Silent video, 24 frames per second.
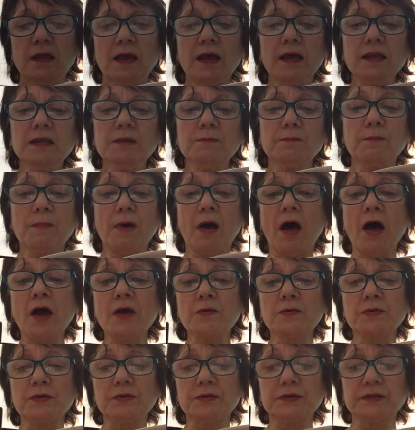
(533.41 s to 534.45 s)
Any
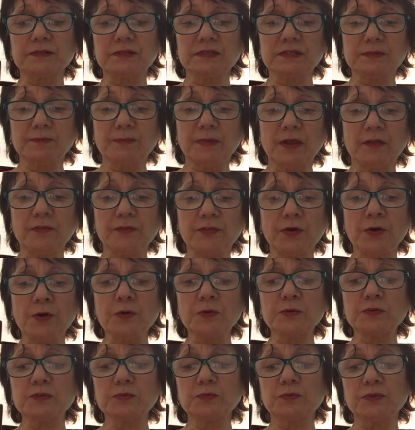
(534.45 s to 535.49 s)
mongrel could smell
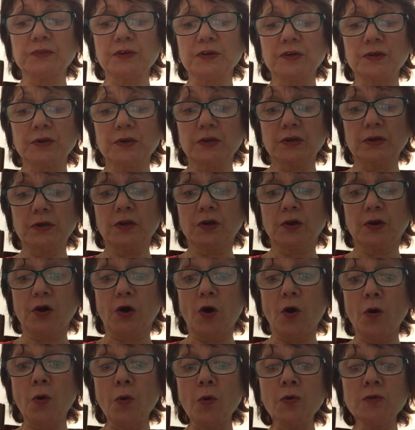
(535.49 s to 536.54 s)
those with a
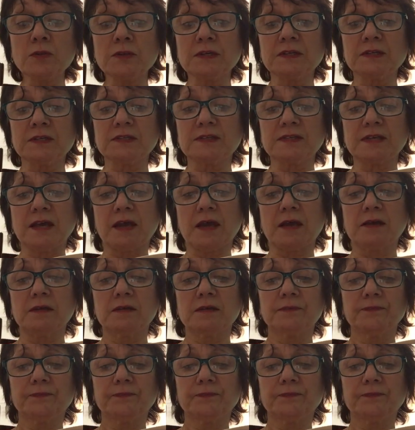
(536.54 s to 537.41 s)
cold in his head.